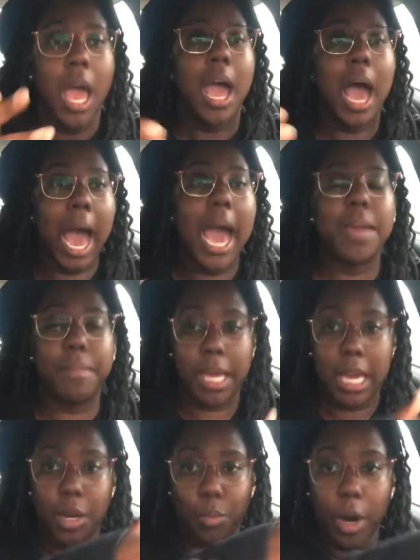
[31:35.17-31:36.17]
I
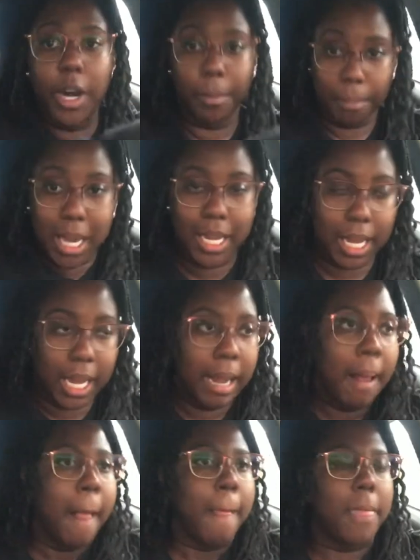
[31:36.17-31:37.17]
begin work Monday.
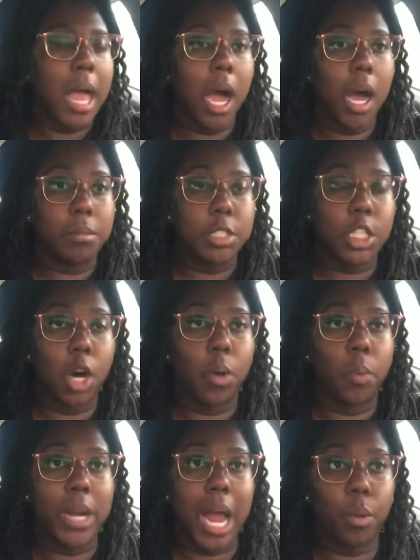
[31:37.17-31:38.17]
Um, so
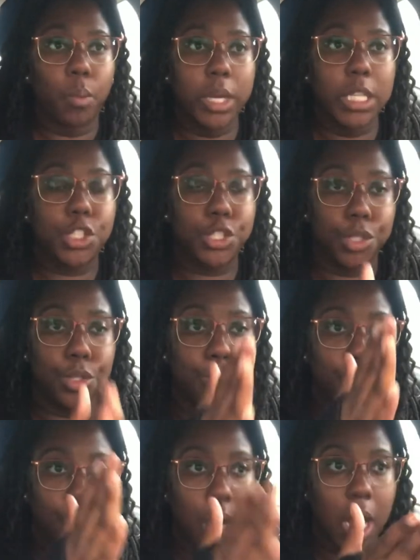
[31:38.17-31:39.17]
when I went
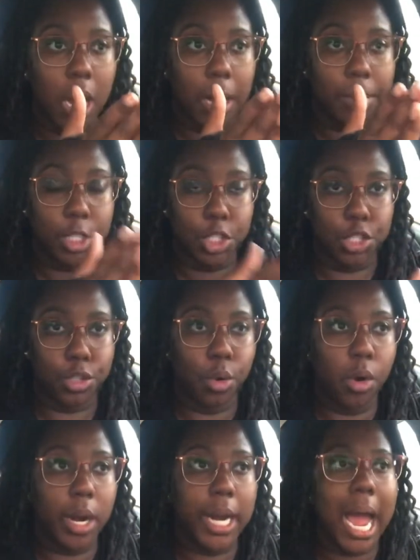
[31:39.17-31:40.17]
to um, the store,